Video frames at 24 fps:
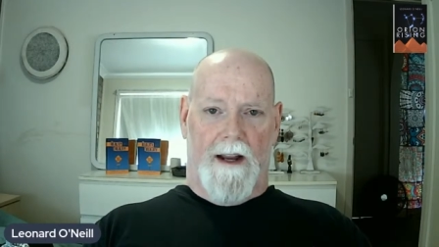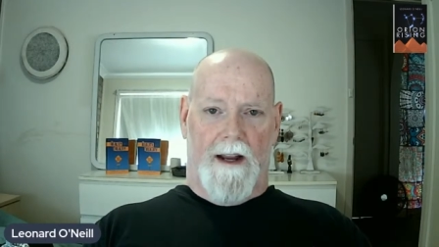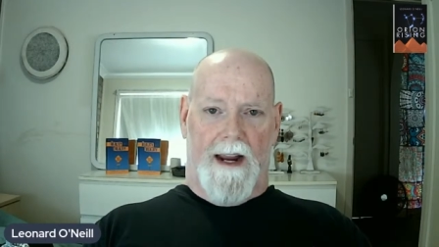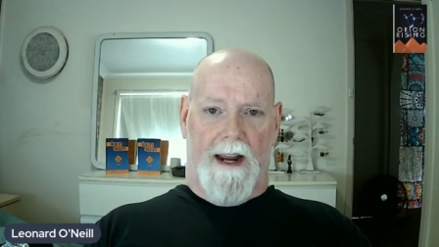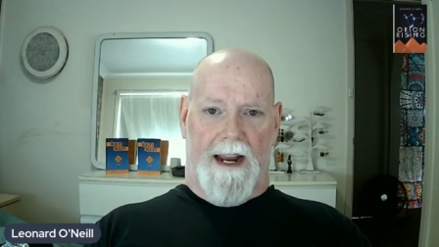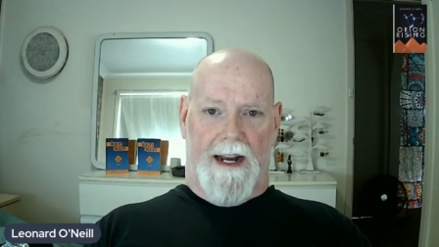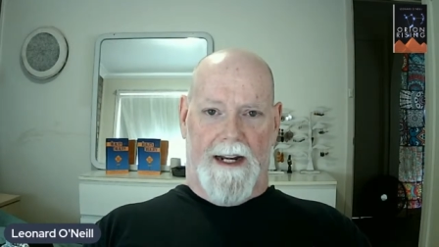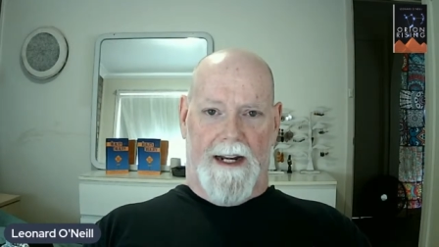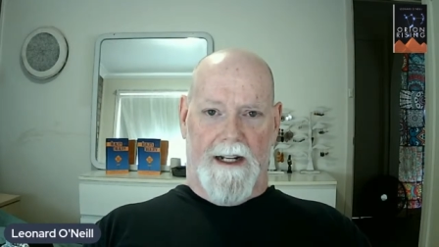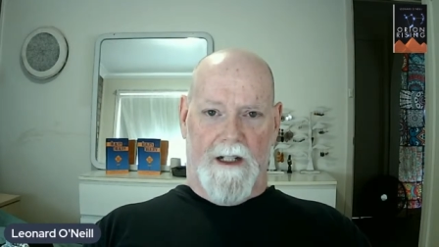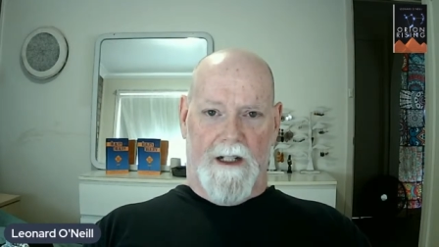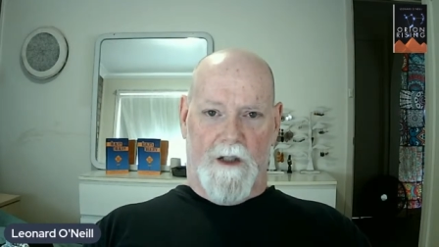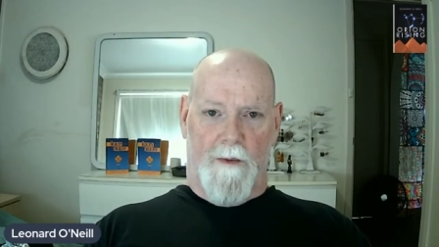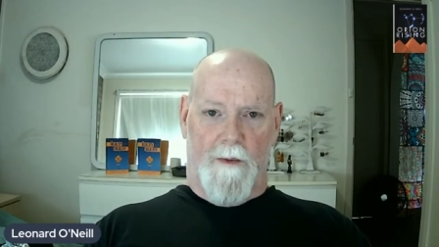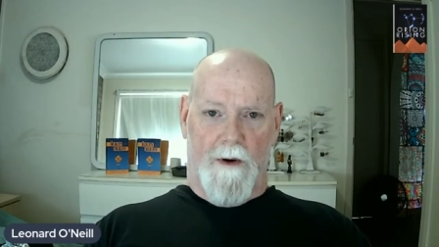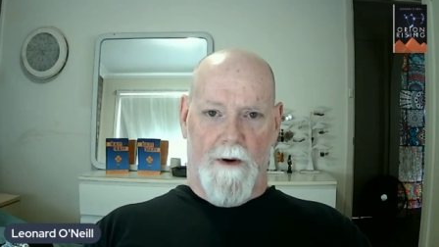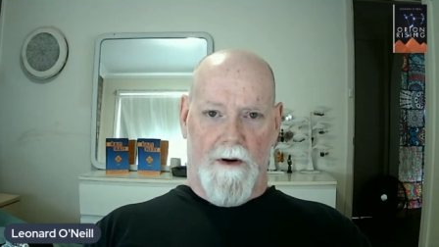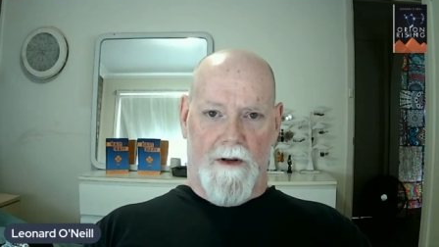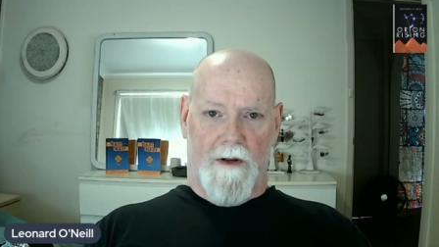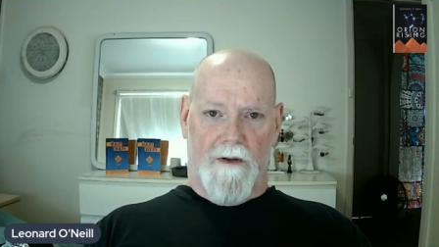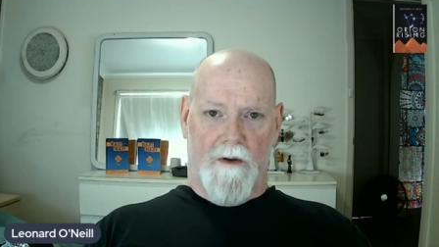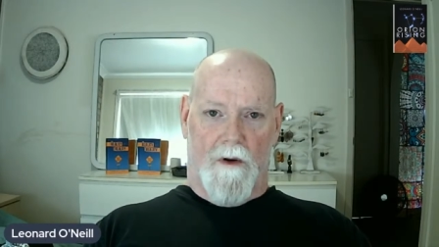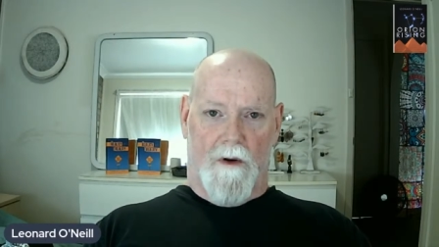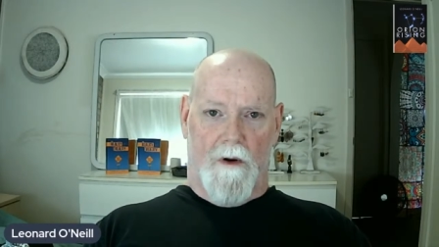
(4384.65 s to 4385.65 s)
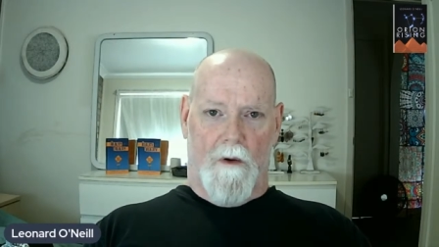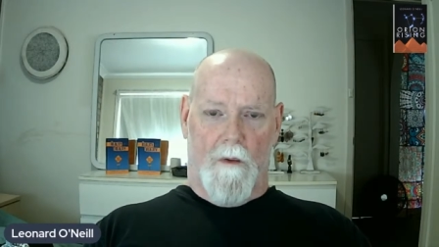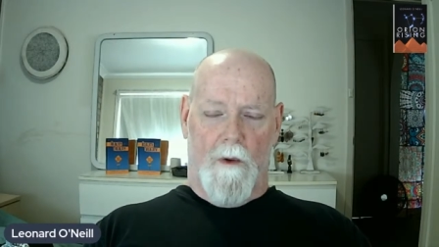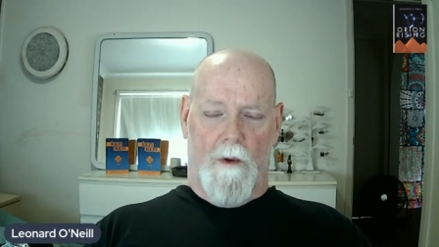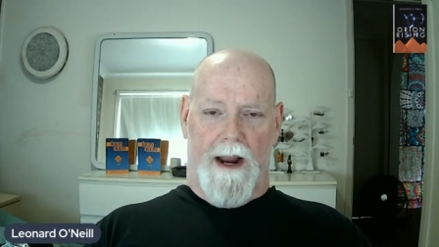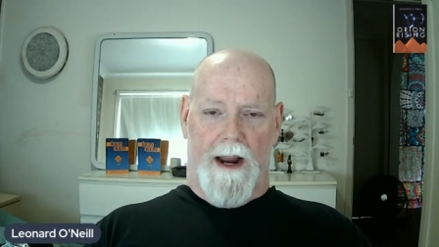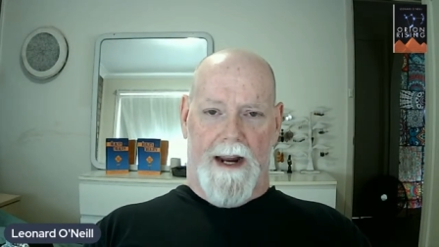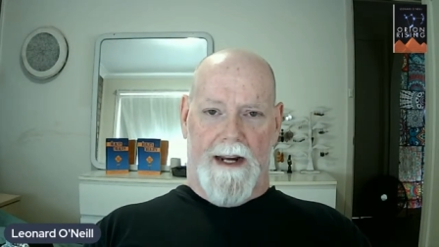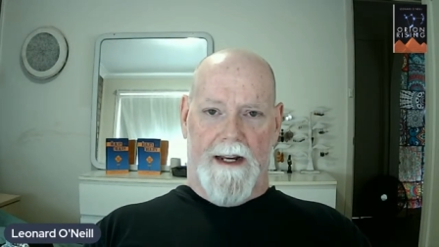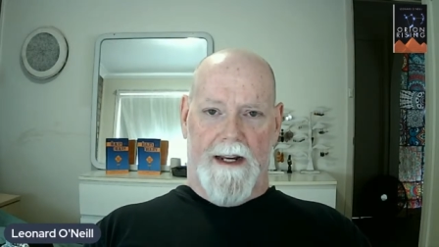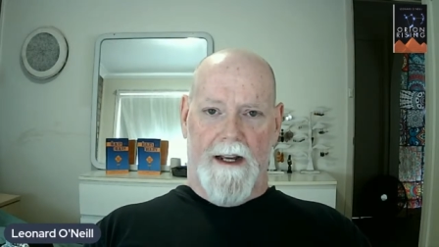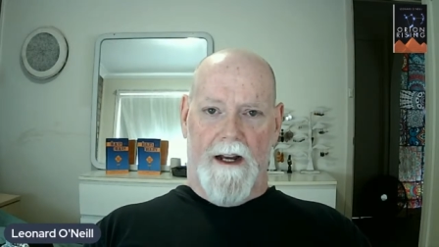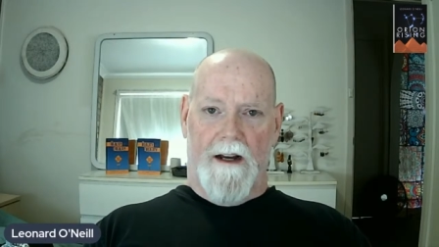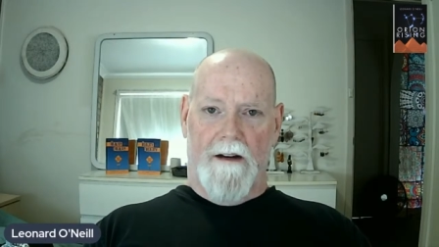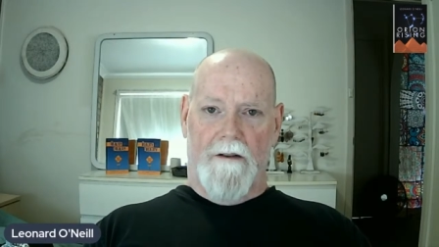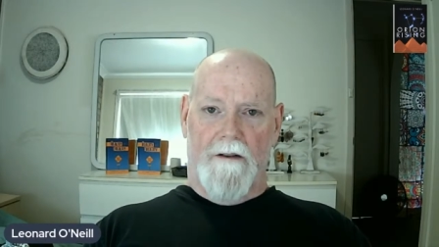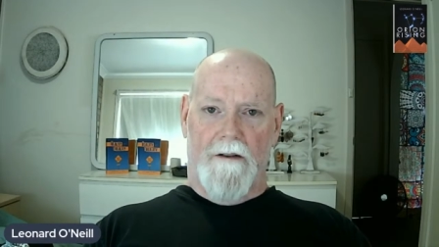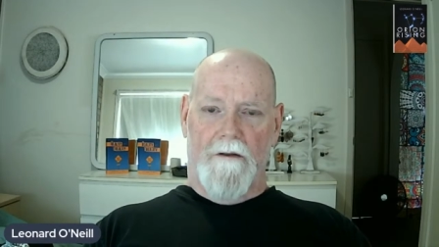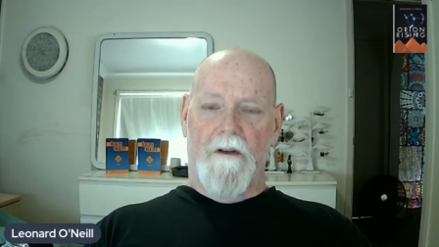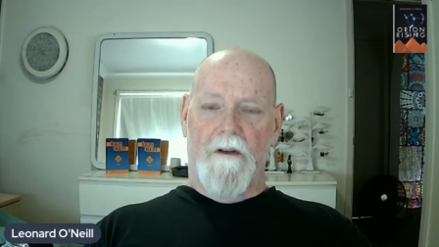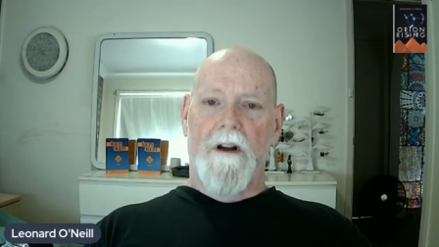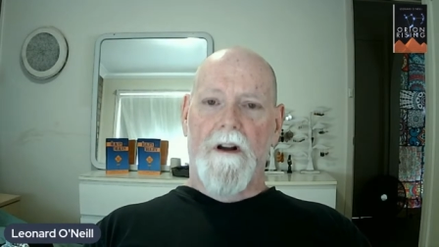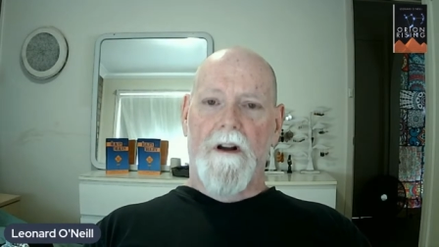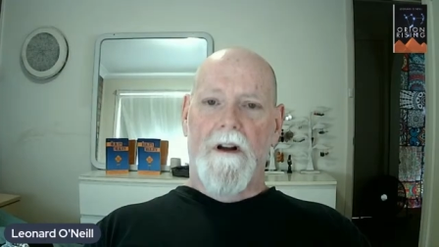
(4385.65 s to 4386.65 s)
and a spiritual way
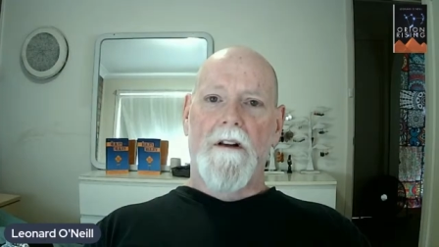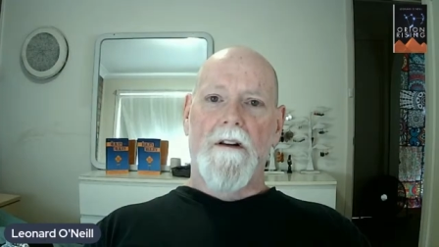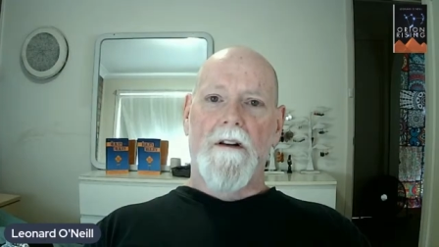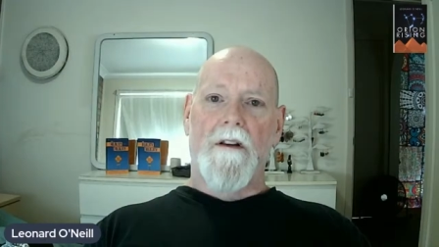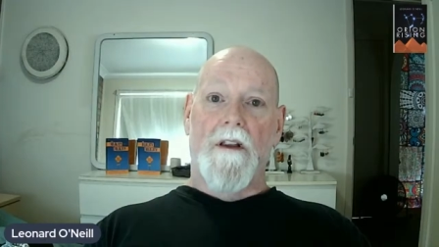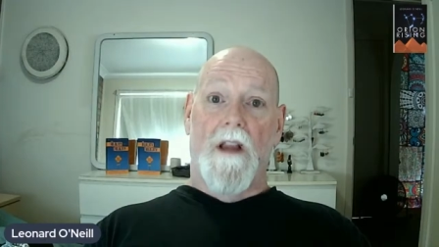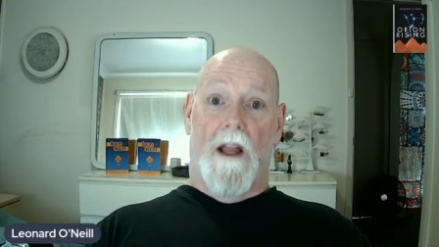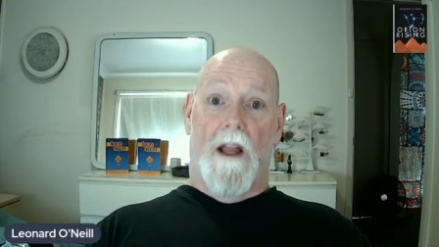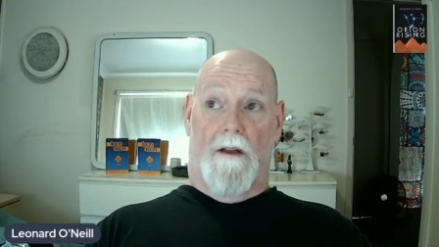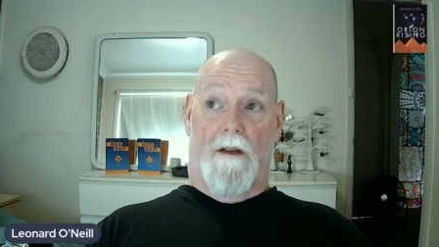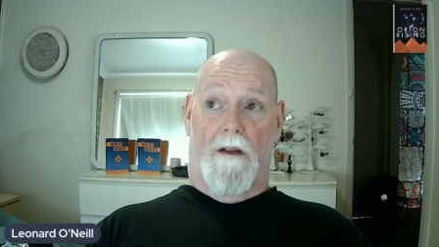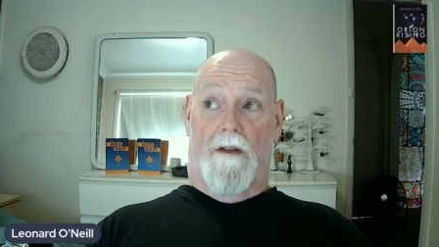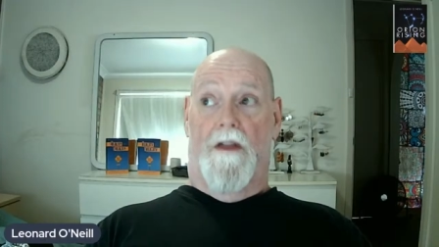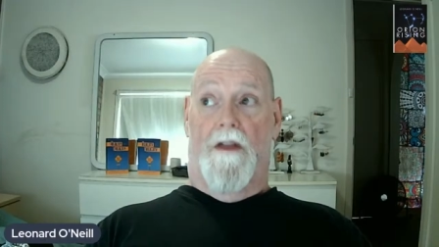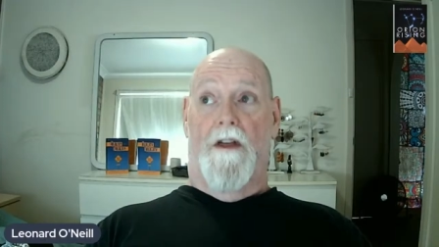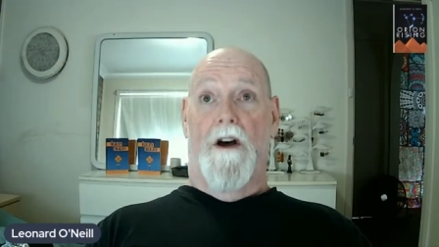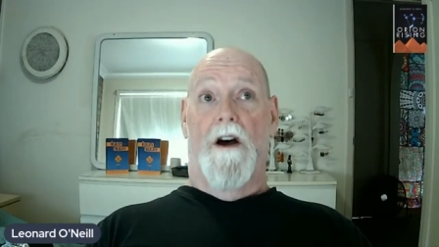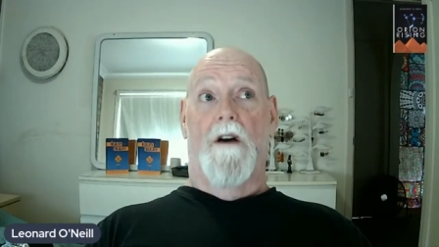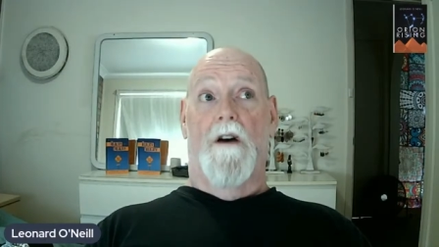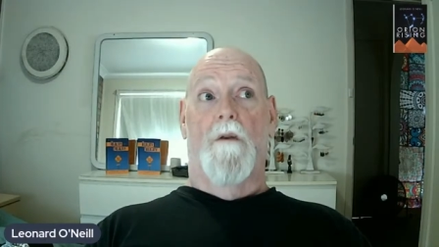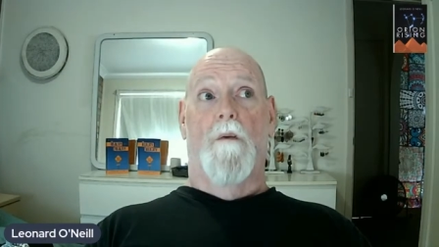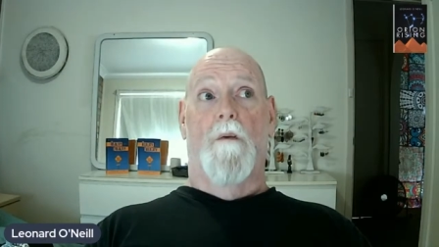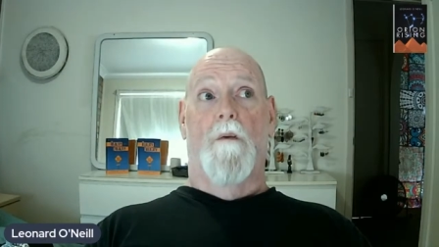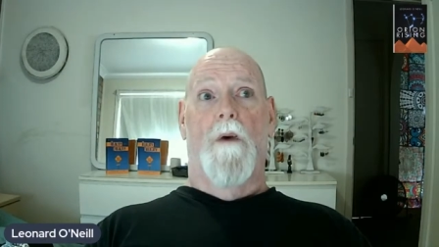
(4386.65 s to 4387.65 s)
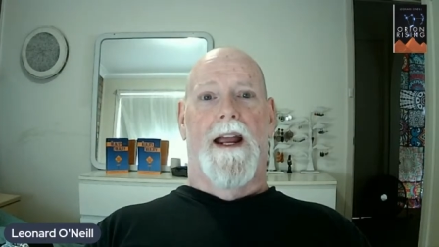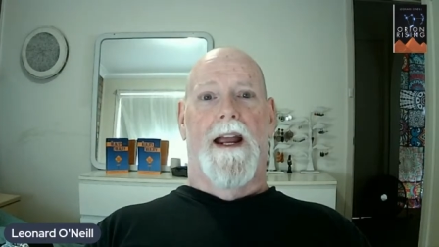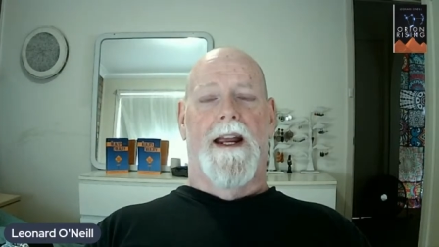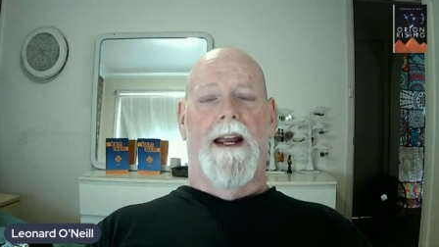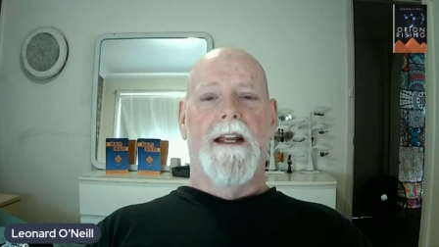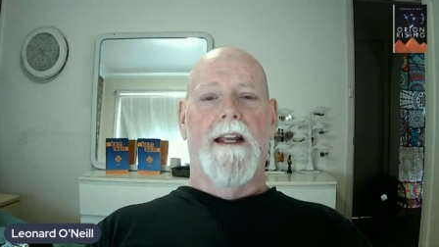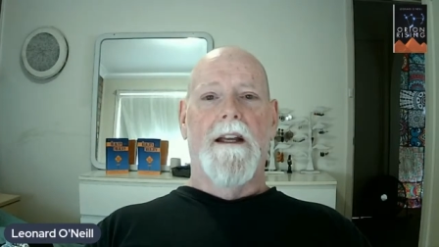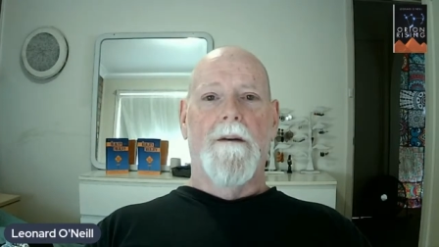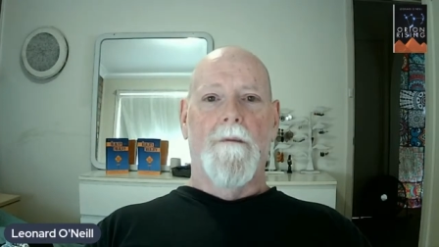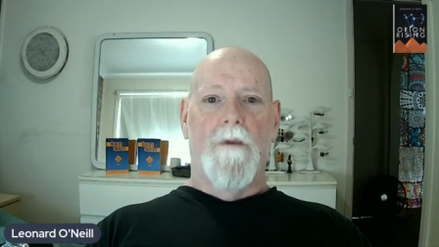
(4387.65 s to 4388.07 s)
of the way,